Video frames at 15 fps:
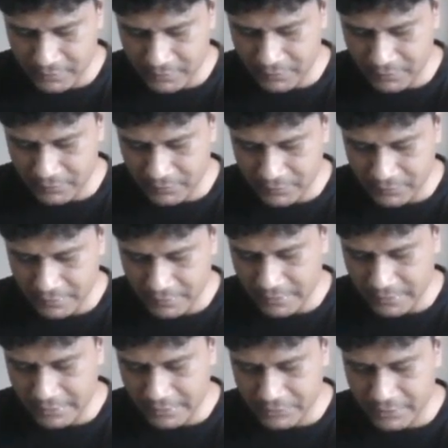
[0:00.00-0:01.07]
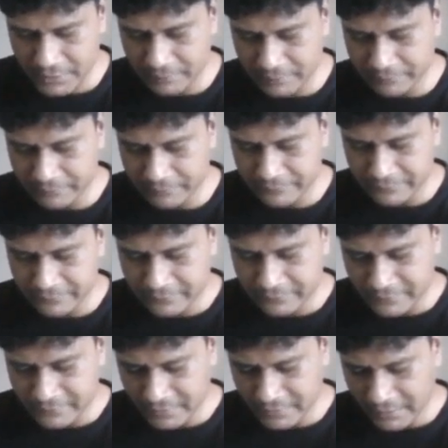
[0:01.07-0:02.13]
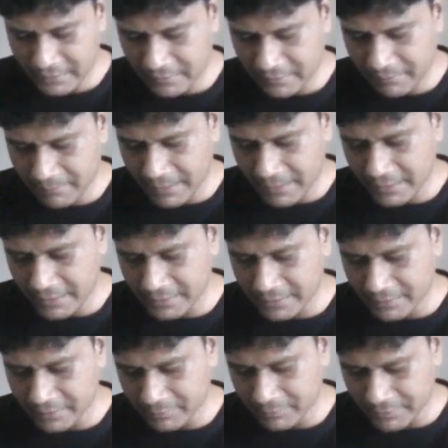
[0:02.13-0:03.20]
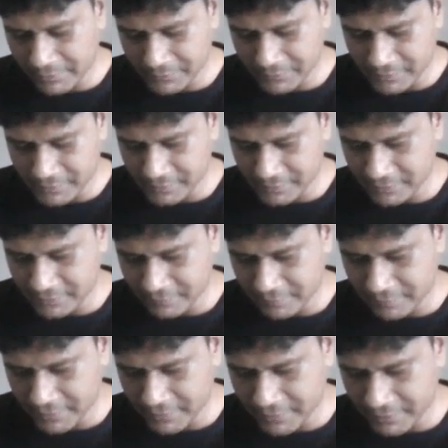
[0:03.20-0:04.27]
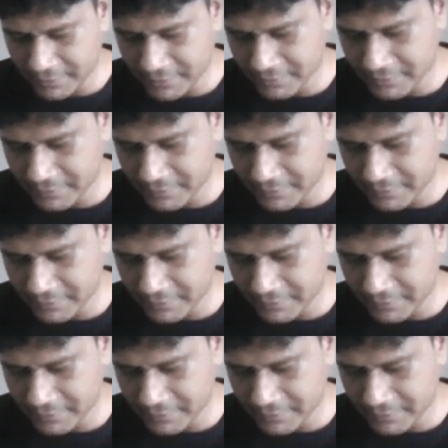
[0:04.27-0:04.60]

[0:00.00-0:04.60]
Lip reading: And I actually I like that process of like,